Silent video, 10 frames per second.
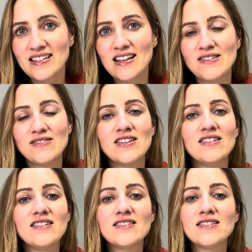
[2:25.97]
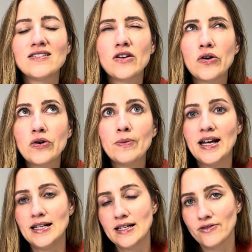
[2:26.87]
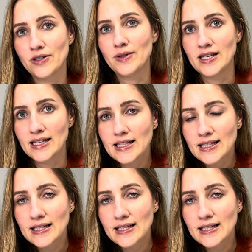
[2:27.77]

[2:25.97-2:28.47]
So there are so many different reasons,